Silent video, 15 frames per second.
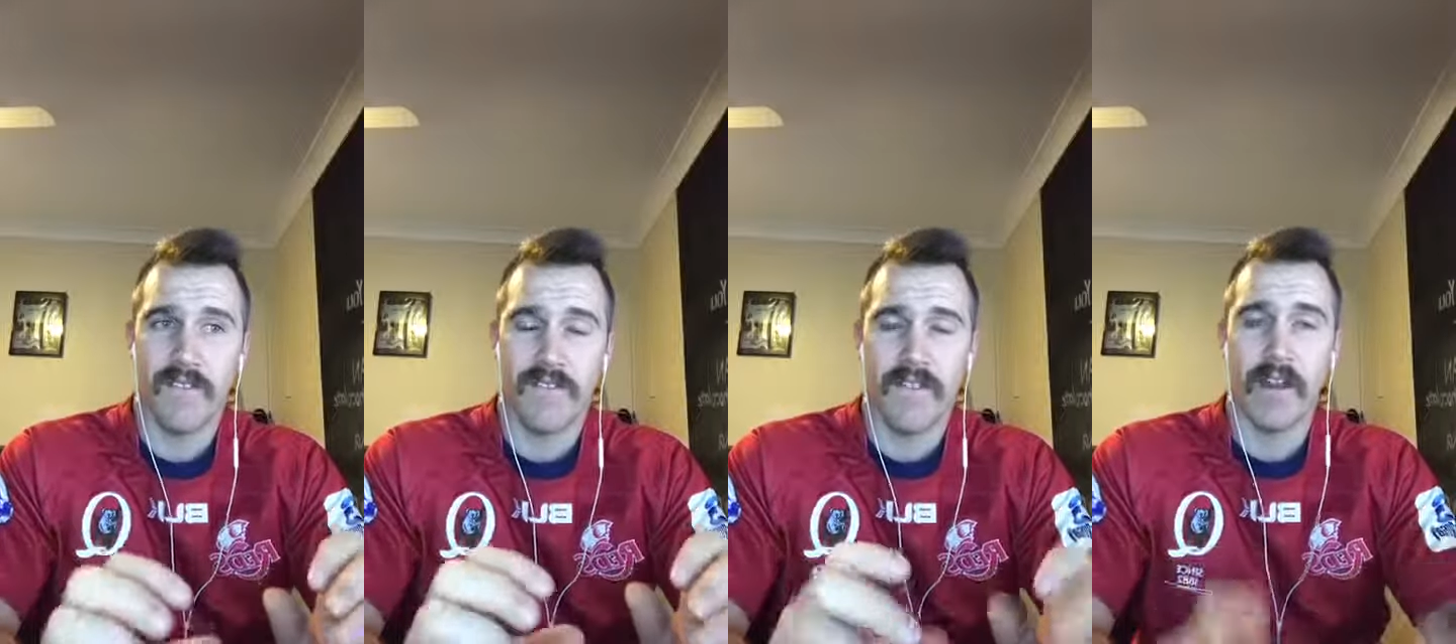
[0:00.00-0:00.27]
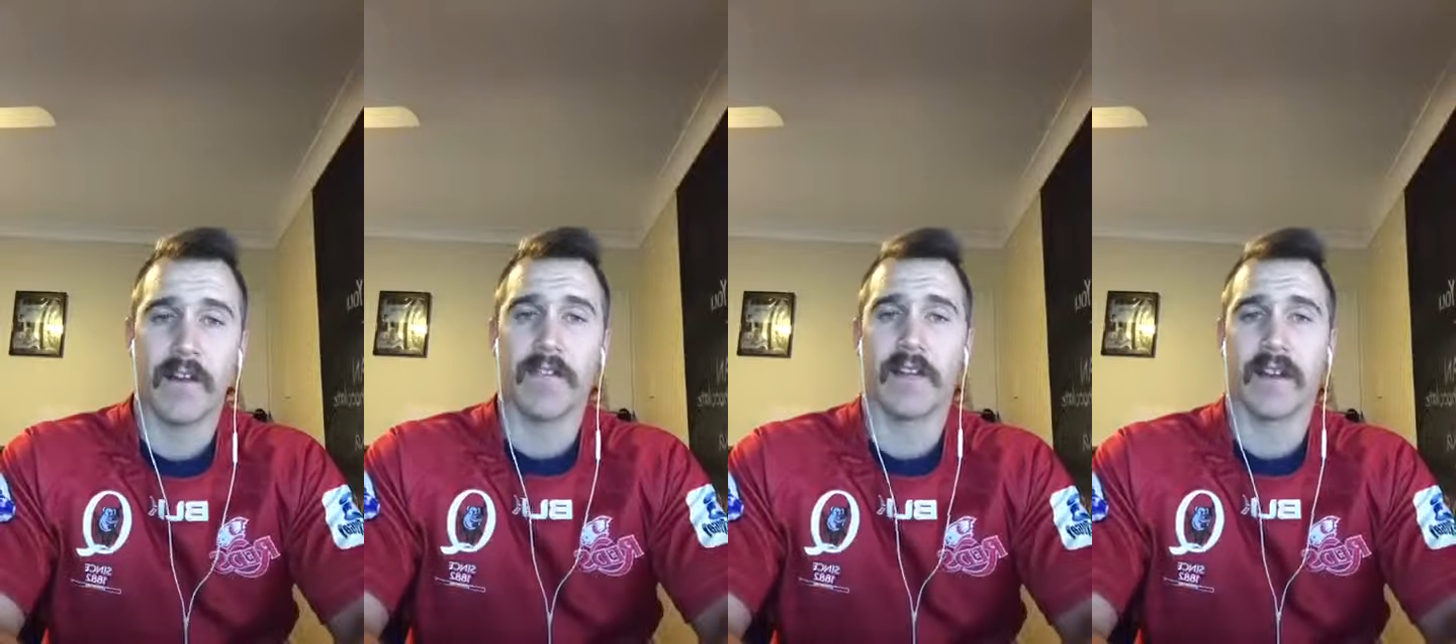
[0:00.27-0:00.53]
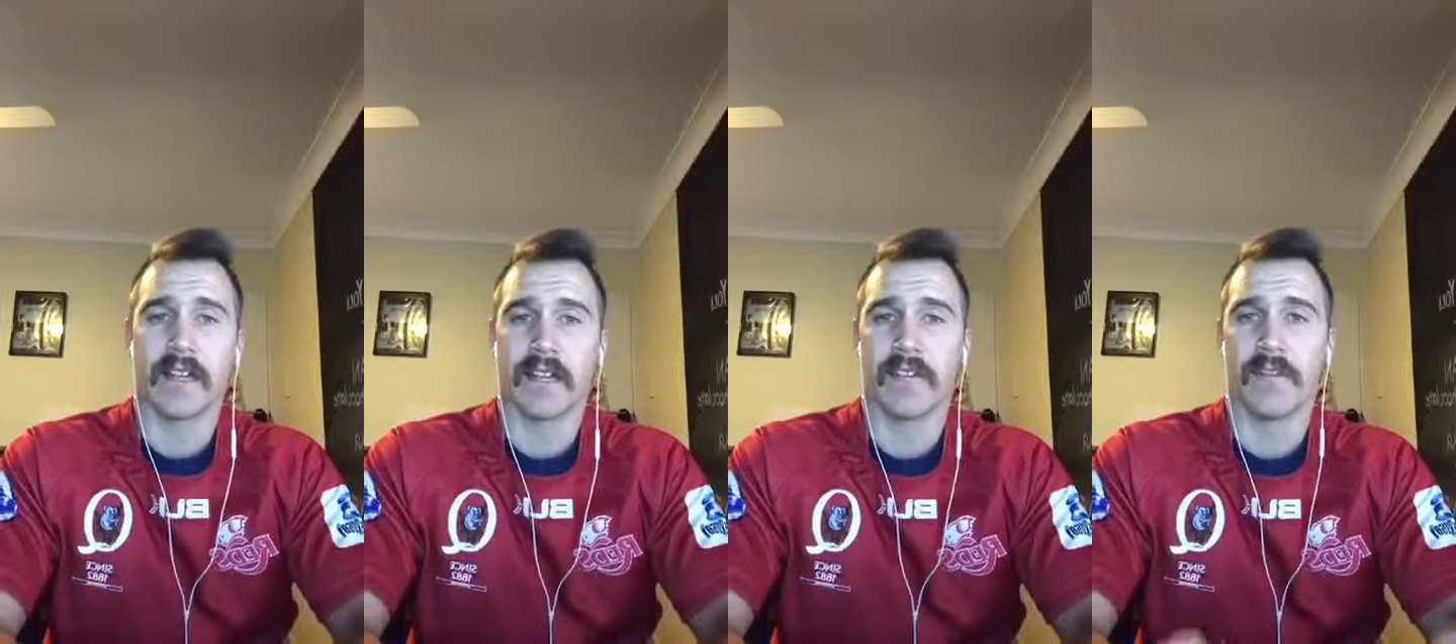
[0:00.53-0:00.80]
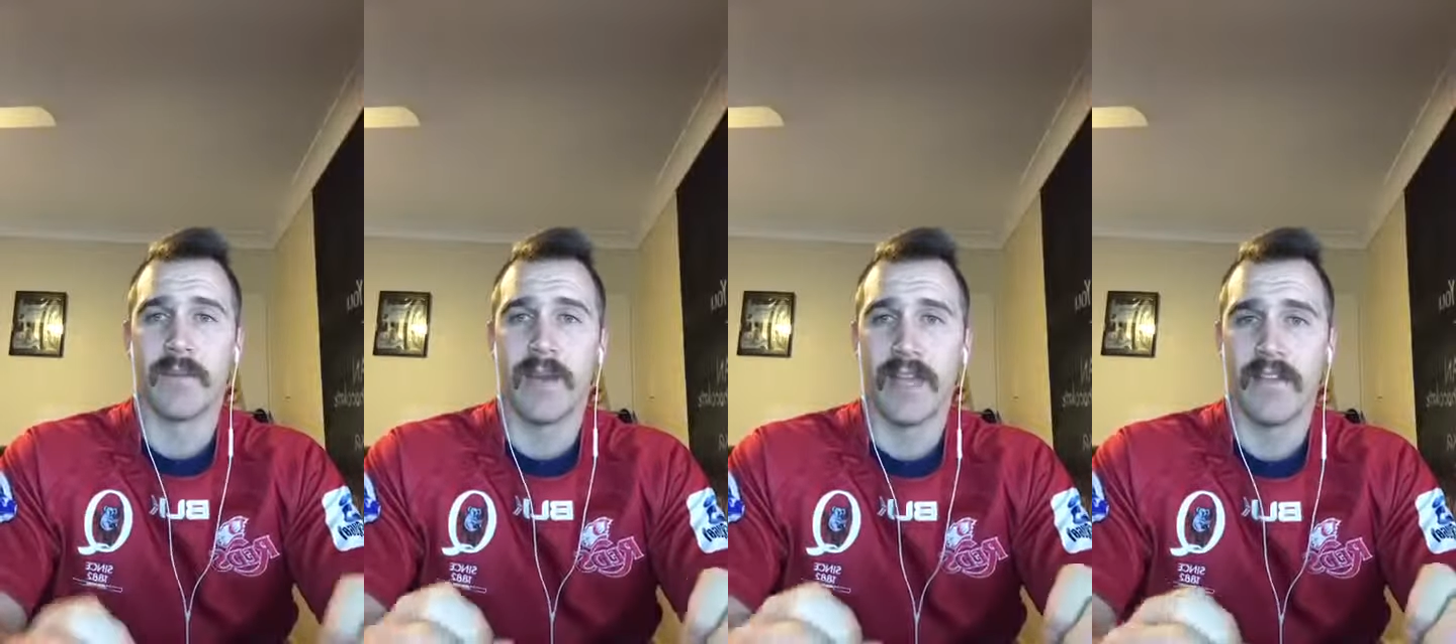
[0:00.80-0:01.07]
very, very
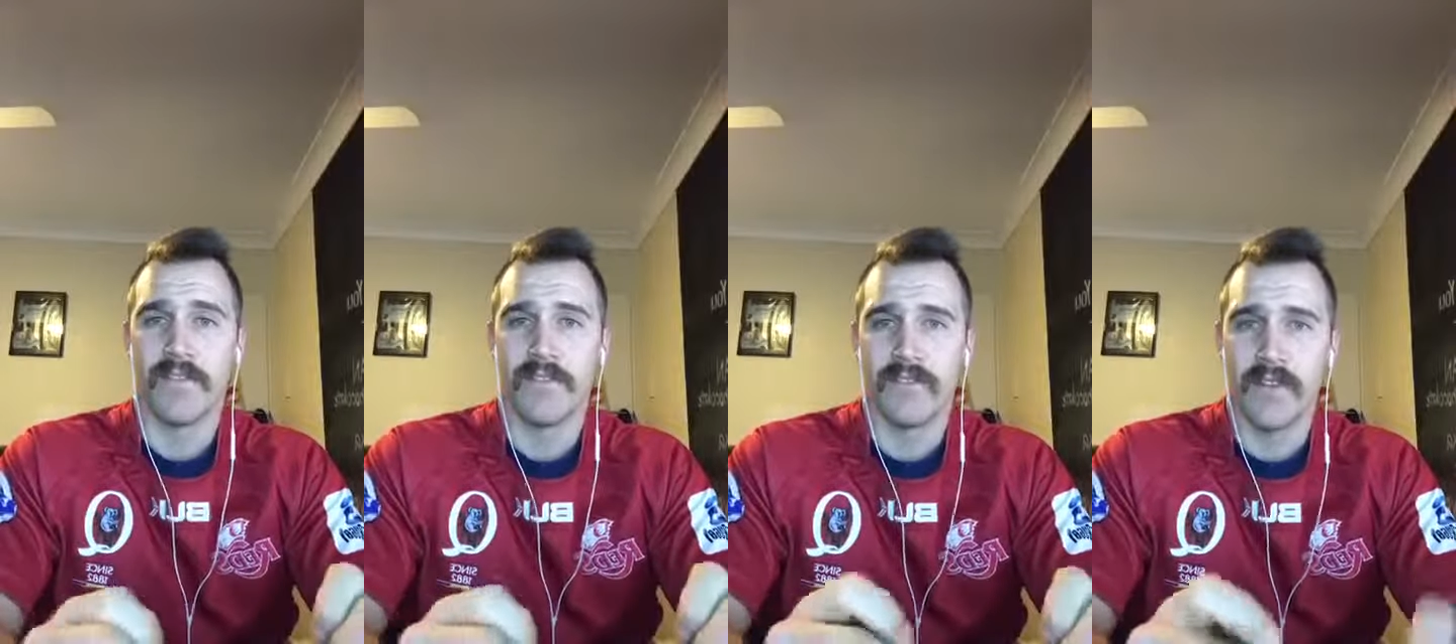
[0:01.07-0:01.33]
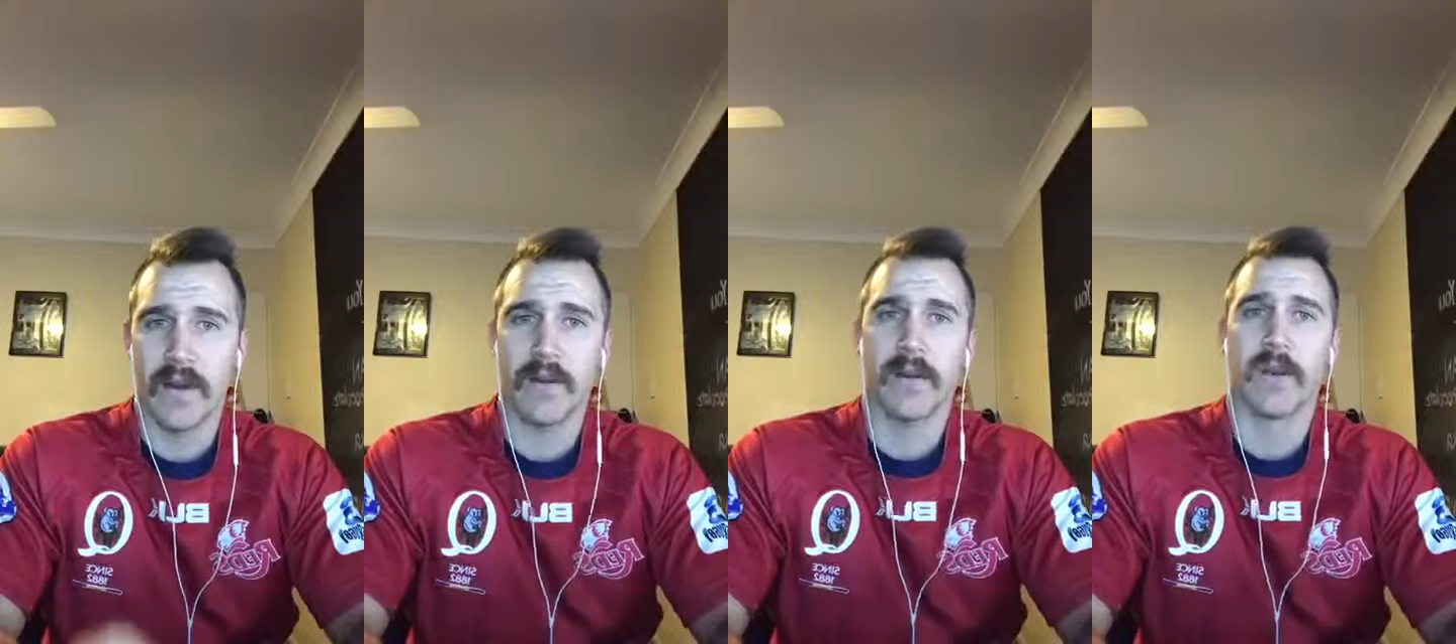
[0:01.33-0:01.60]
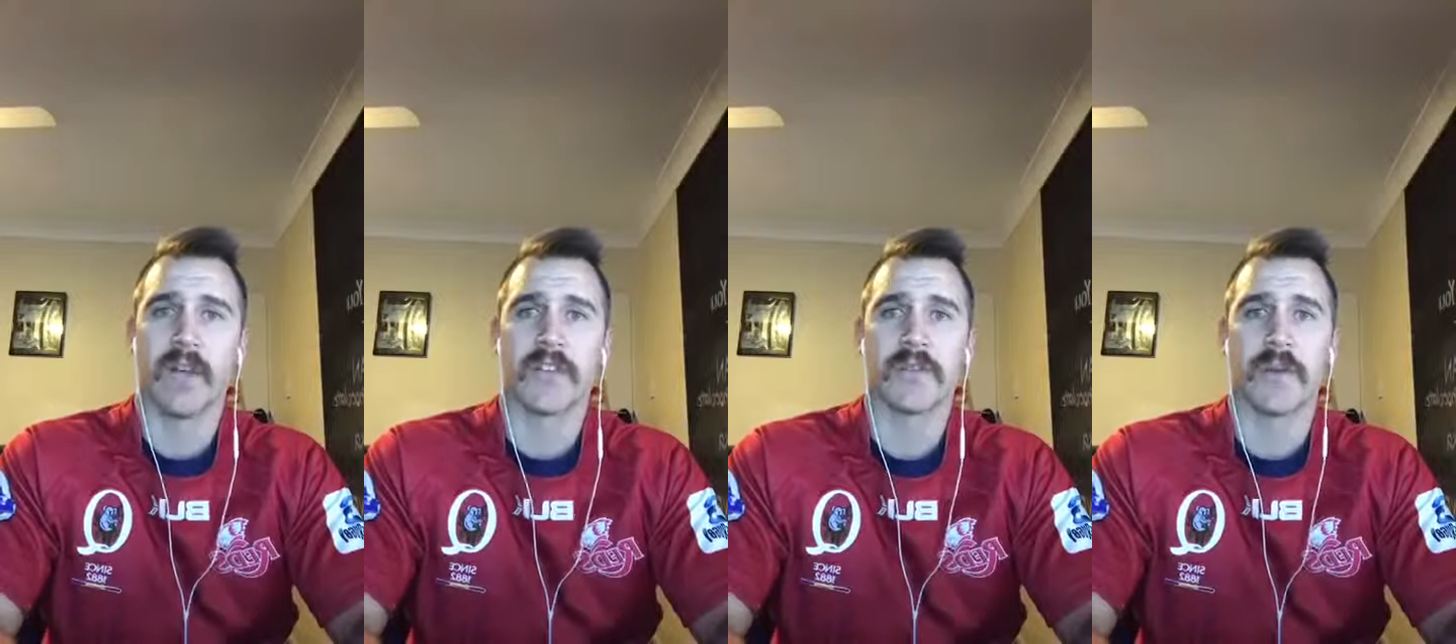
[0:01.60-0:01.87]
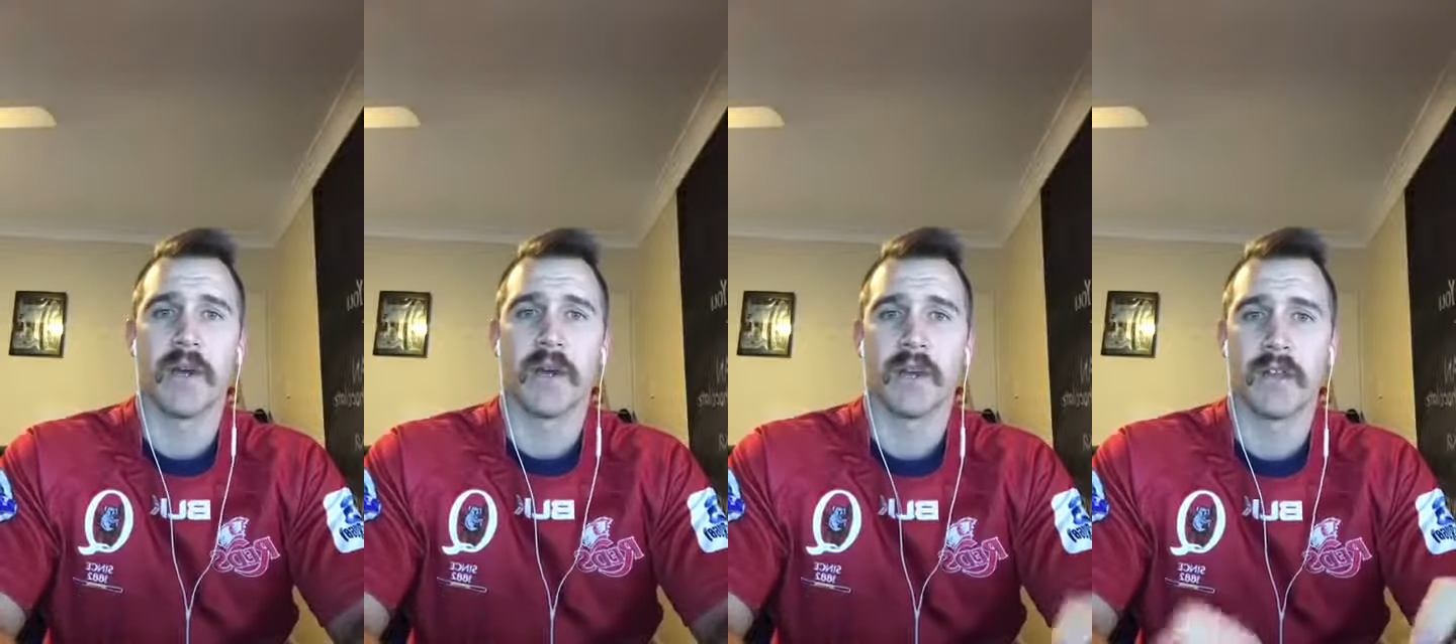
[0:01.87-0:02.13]
clever man, very well
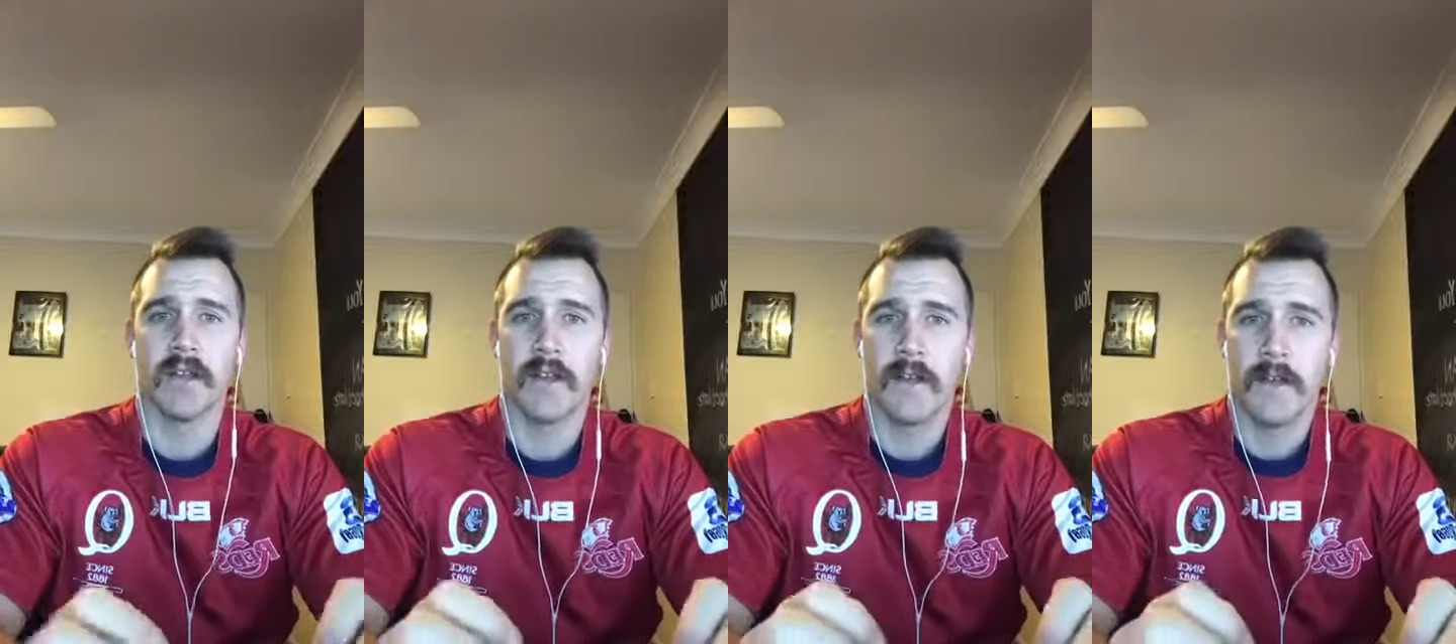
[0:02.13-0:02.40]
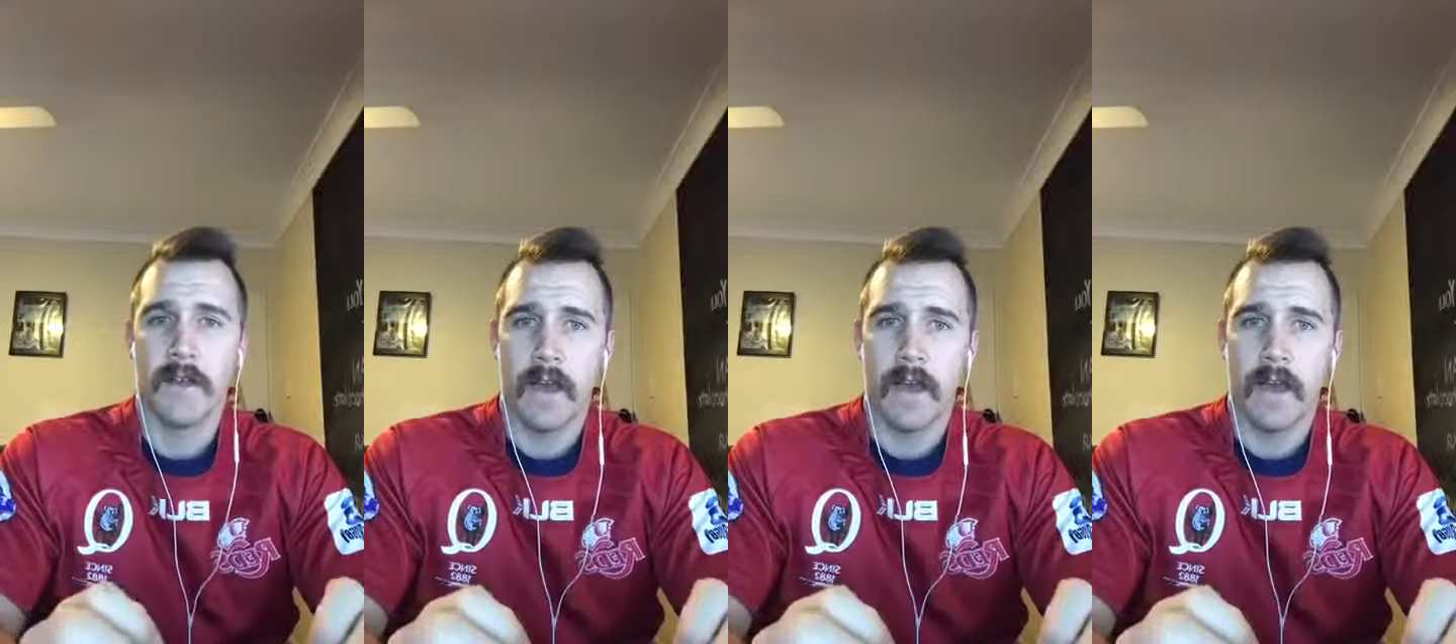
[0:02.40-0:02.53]
spoken.